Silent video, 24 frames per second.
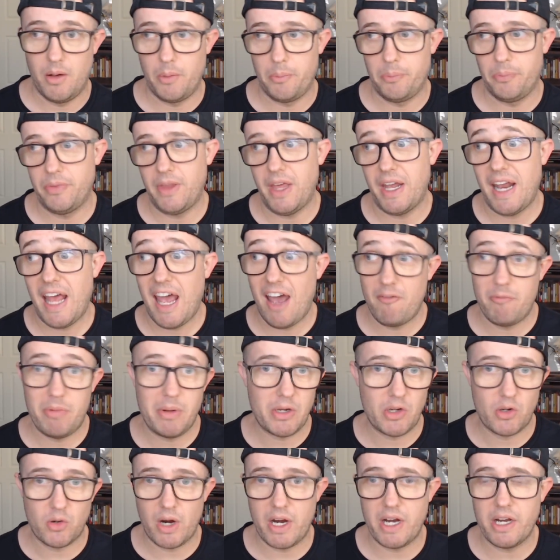that have been
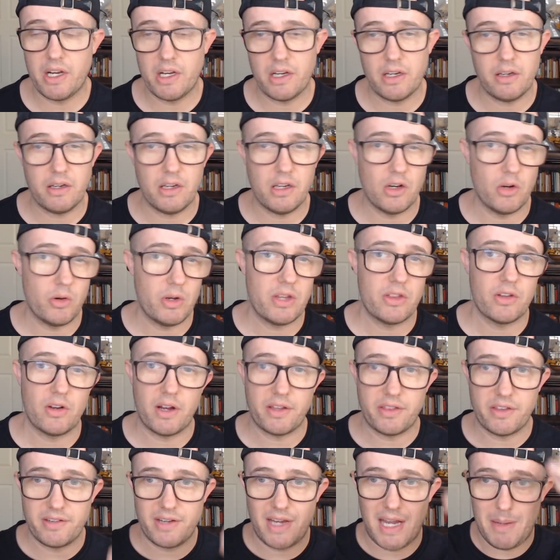created, either
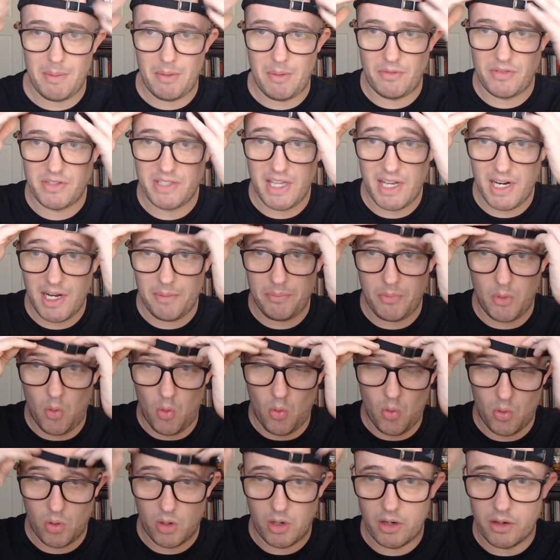at the time of setup
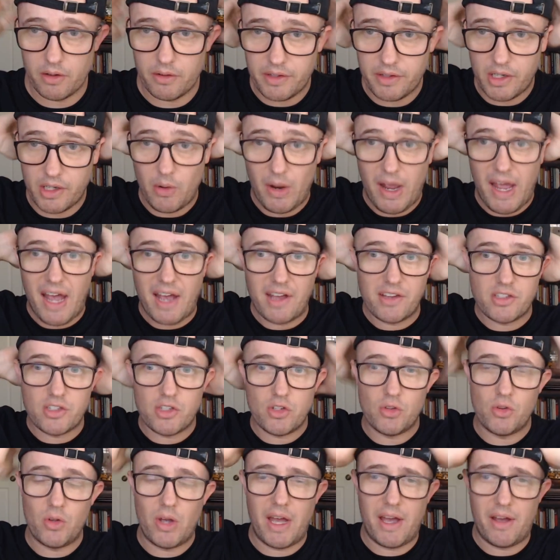or, as
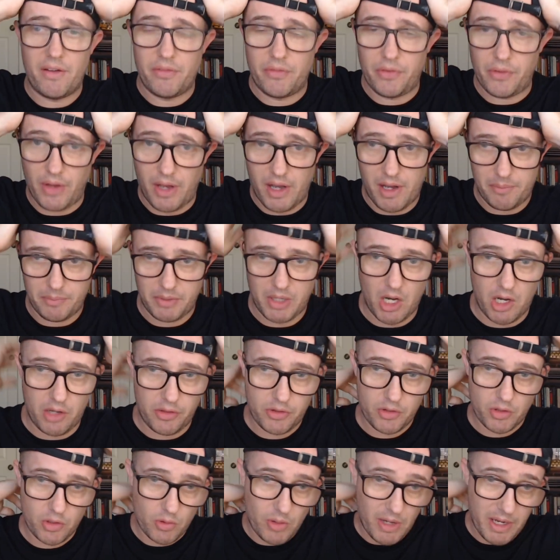you have gone
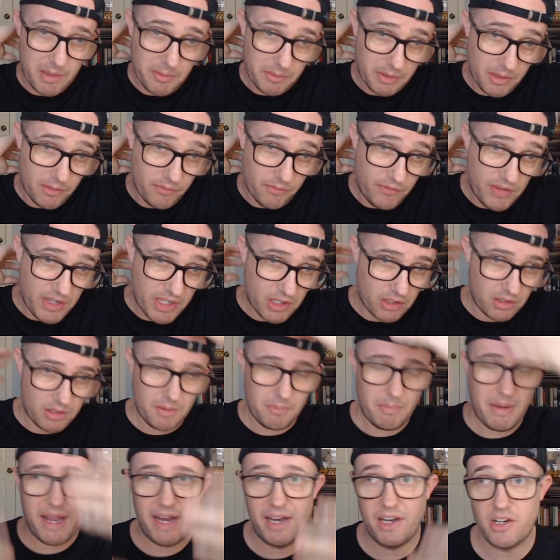through and configured and
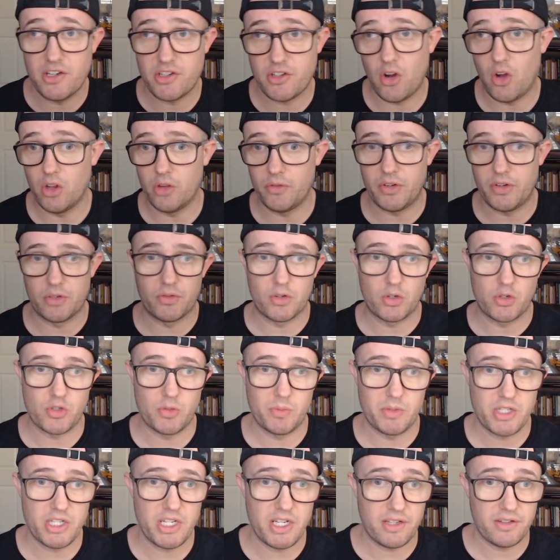managed all of your virtual
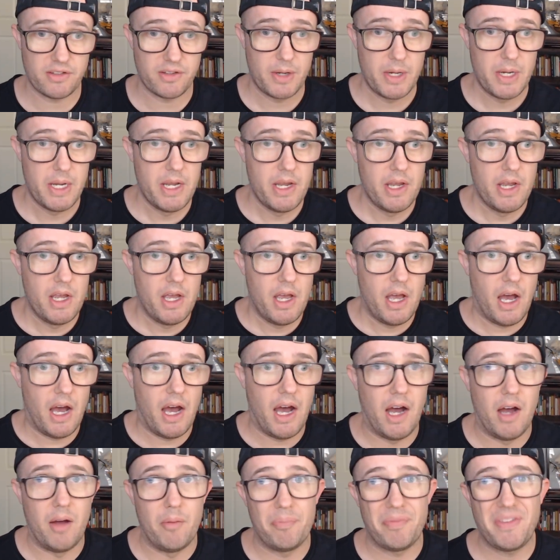machines.
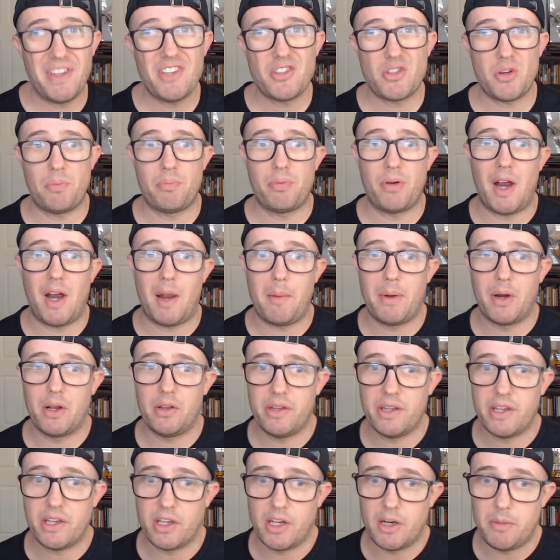These are primarily
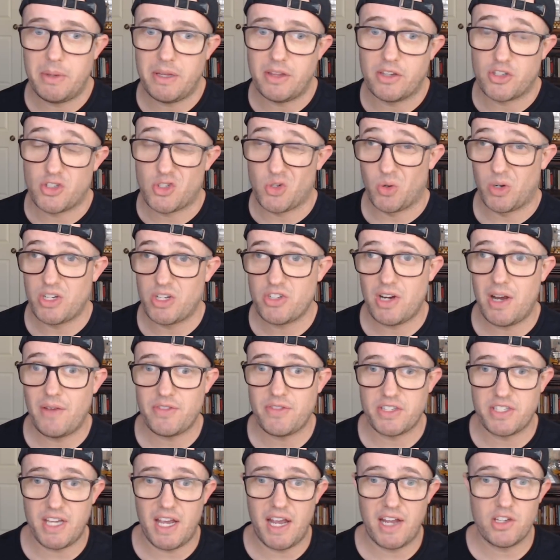going to be the storage drives
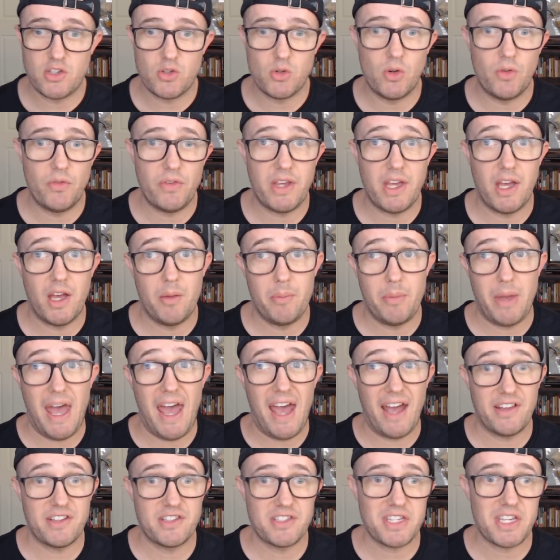assigned to a VM
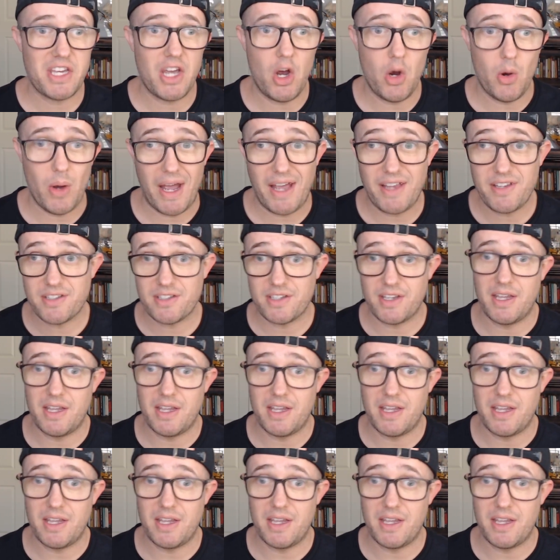as the OS